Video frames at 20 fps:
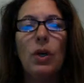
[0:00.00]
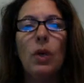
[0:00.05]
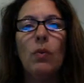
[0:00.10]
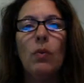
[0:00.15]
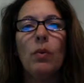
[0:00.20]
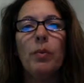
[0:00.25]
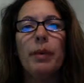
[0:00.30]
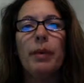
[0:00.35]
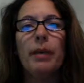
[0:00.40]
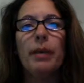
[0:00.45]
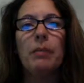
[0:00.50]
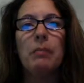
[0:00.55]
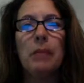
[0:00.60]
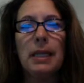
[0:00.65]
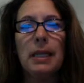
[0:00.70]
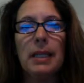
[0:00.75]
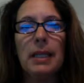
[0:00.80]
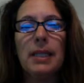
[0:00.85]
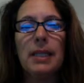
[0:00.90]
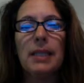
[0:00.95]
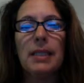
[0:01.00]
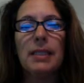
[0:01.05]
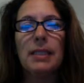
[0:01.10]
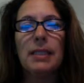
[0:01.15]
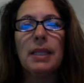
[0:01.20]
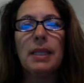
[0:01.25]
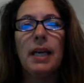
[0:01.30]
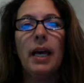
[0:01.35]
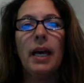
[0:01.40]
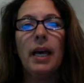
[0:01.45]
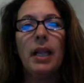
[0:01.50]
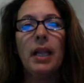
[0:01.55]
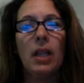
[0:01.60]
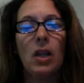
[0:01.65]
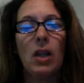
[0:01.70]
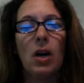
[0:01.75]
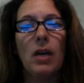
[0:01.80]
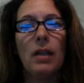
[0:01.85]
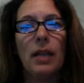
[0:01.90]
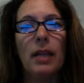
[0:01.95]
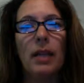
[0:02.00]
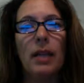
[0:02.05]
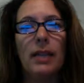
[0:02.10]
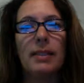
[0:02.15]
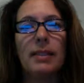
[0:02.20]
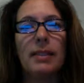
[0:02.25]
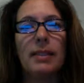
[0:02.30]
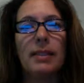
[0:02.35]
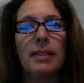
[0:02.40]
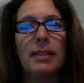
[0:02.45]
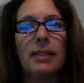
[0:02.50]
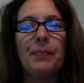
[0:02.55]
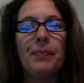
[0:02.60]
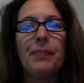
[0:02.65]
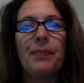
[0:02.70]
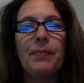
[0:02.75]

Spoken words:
will be immediate and long-lasting.